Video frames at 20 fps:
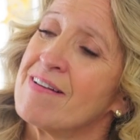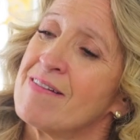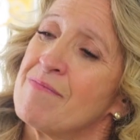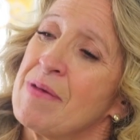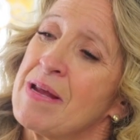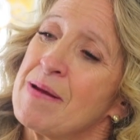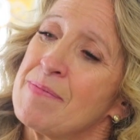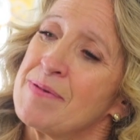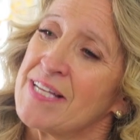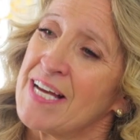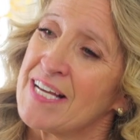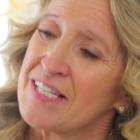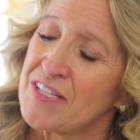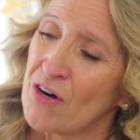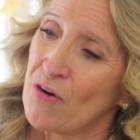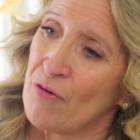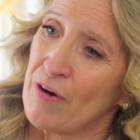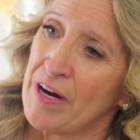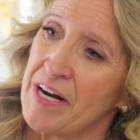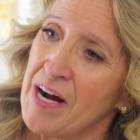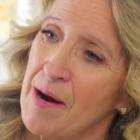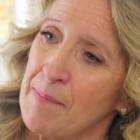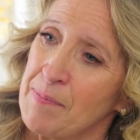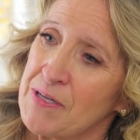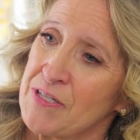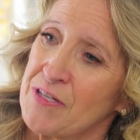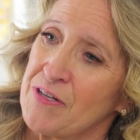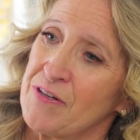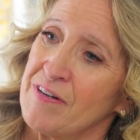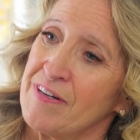maybe that's a great
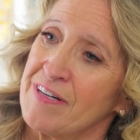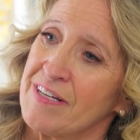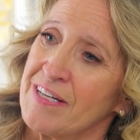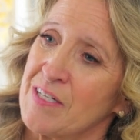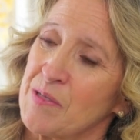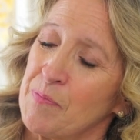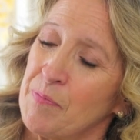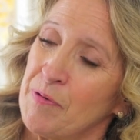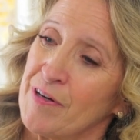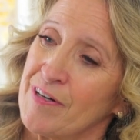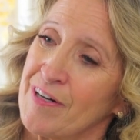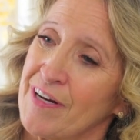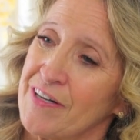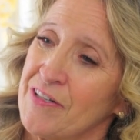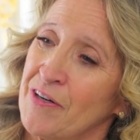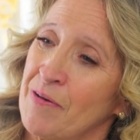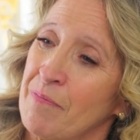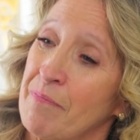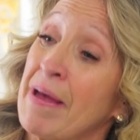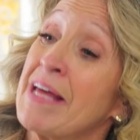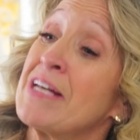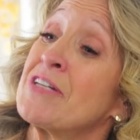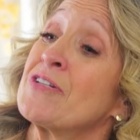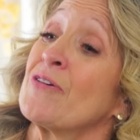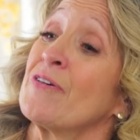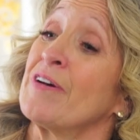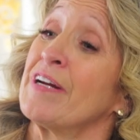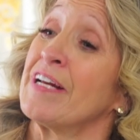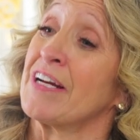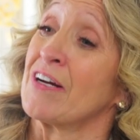opportunity to put on your
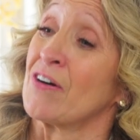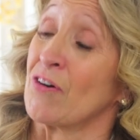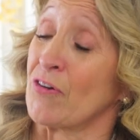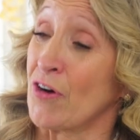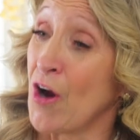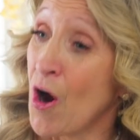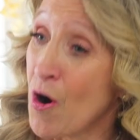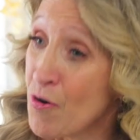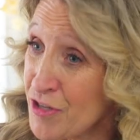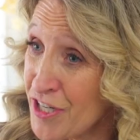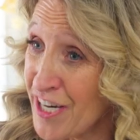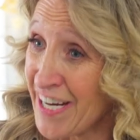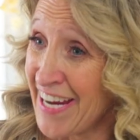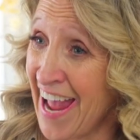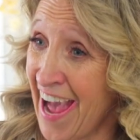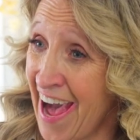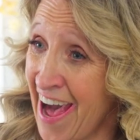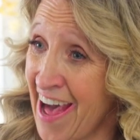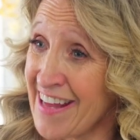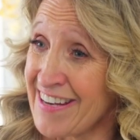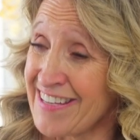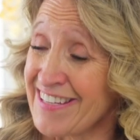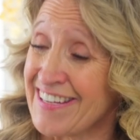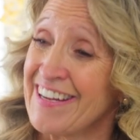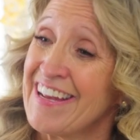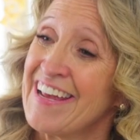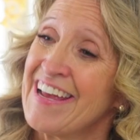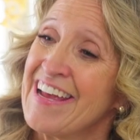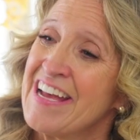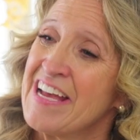mentoring or coaching hat
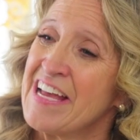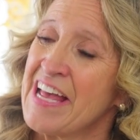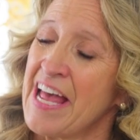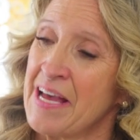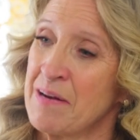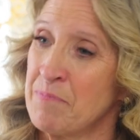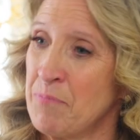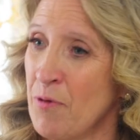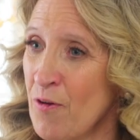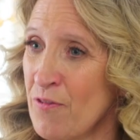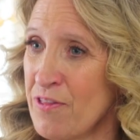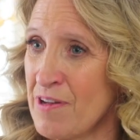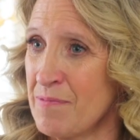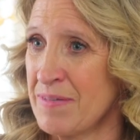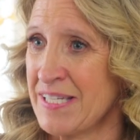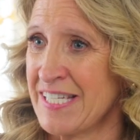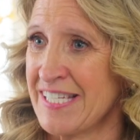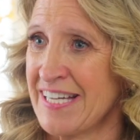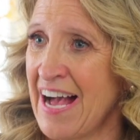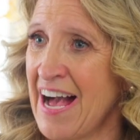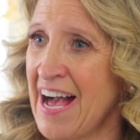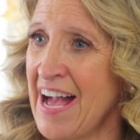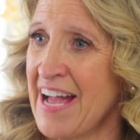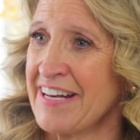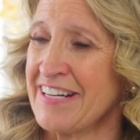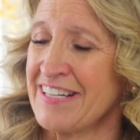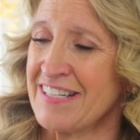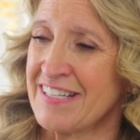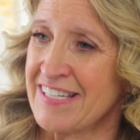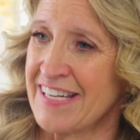and pull them
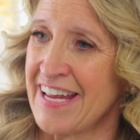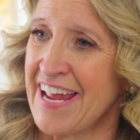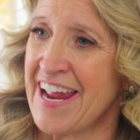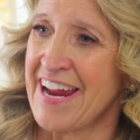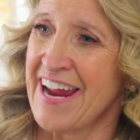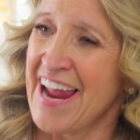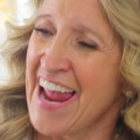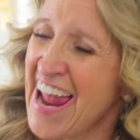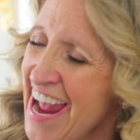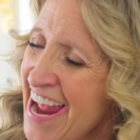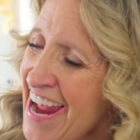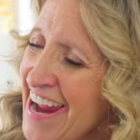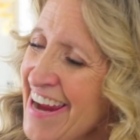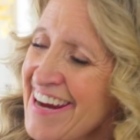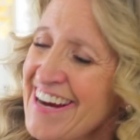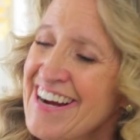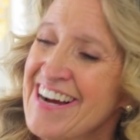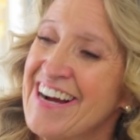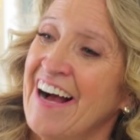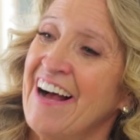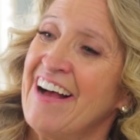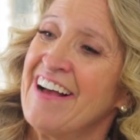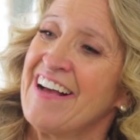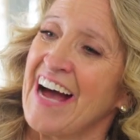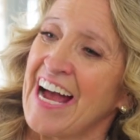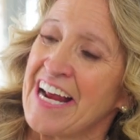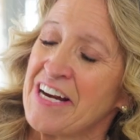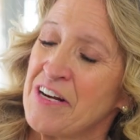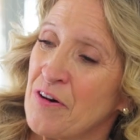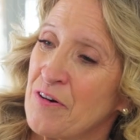aside and say, hey,
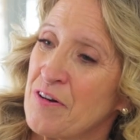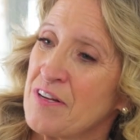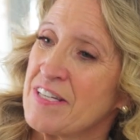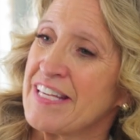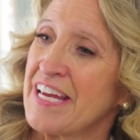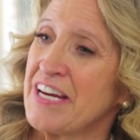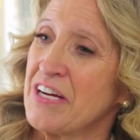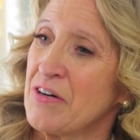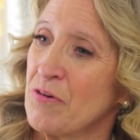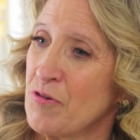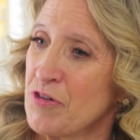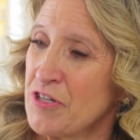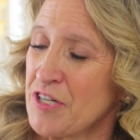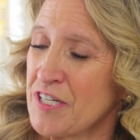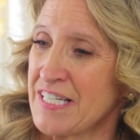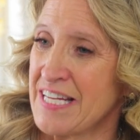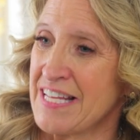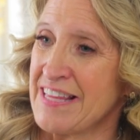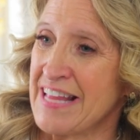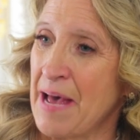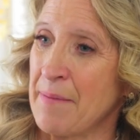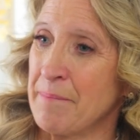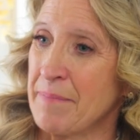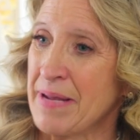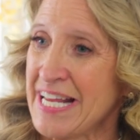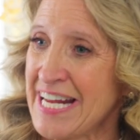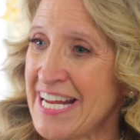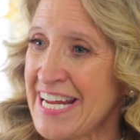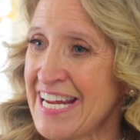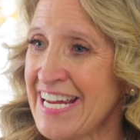I noticed that you were just in that
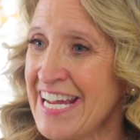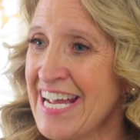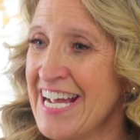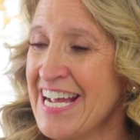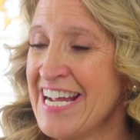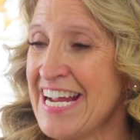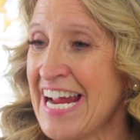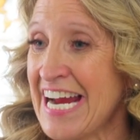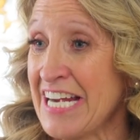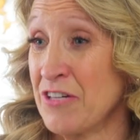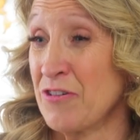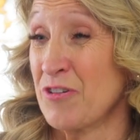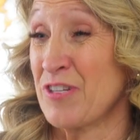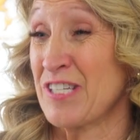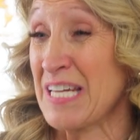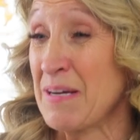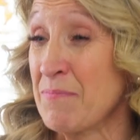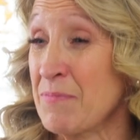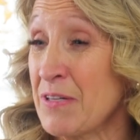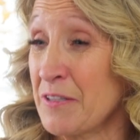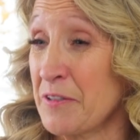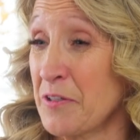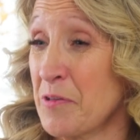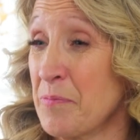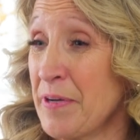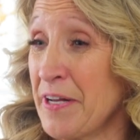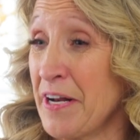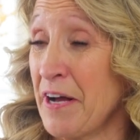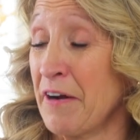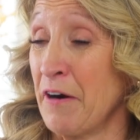meeting and you seemed a little
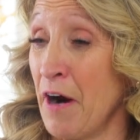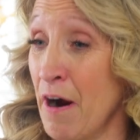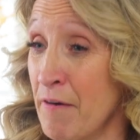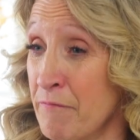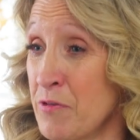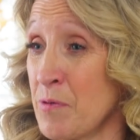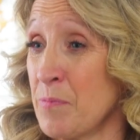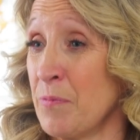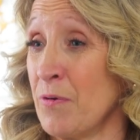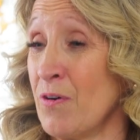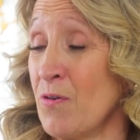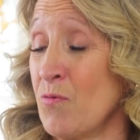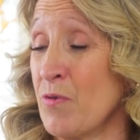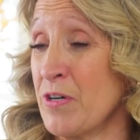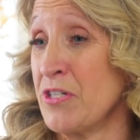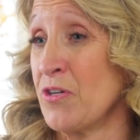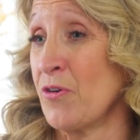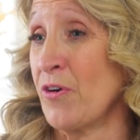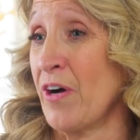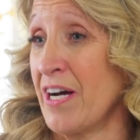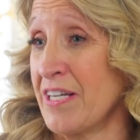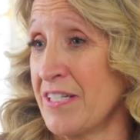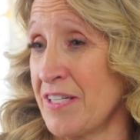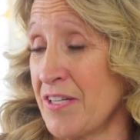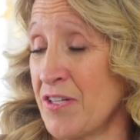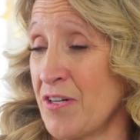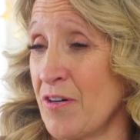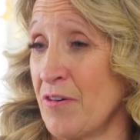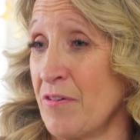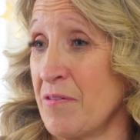bit uncomfortable when you got to
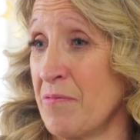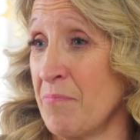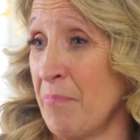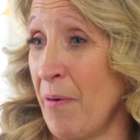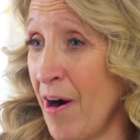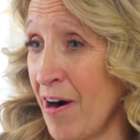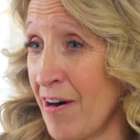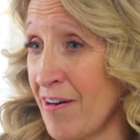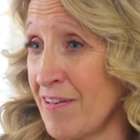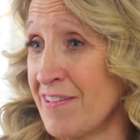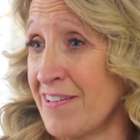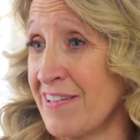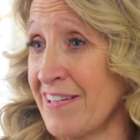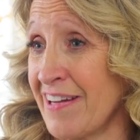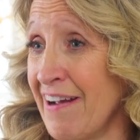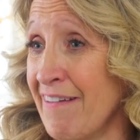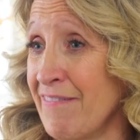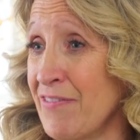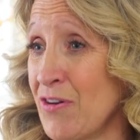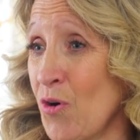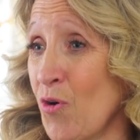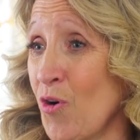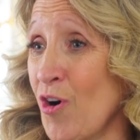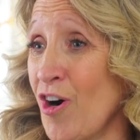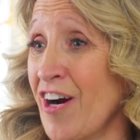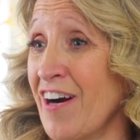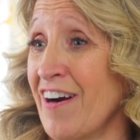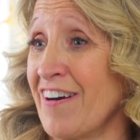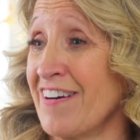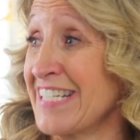certain parts of
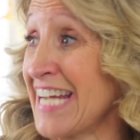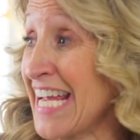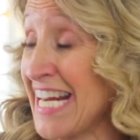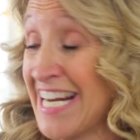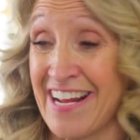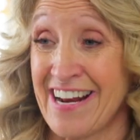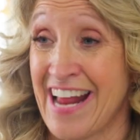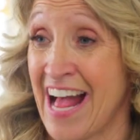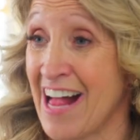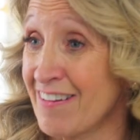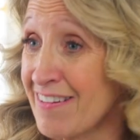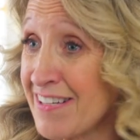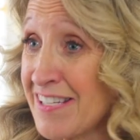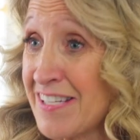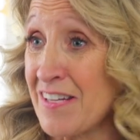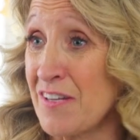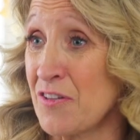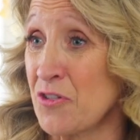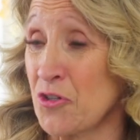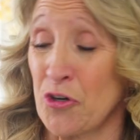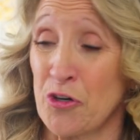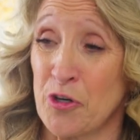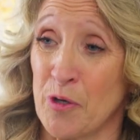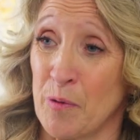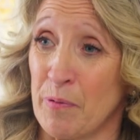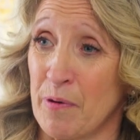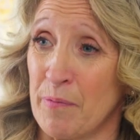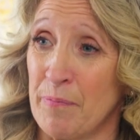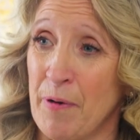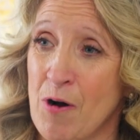your data analysis or your
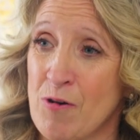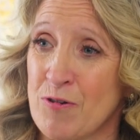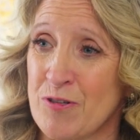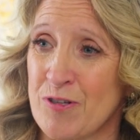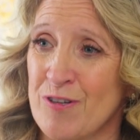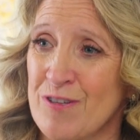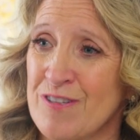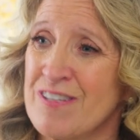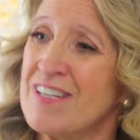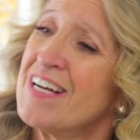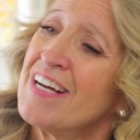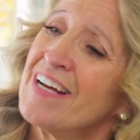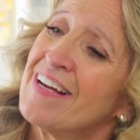proposal.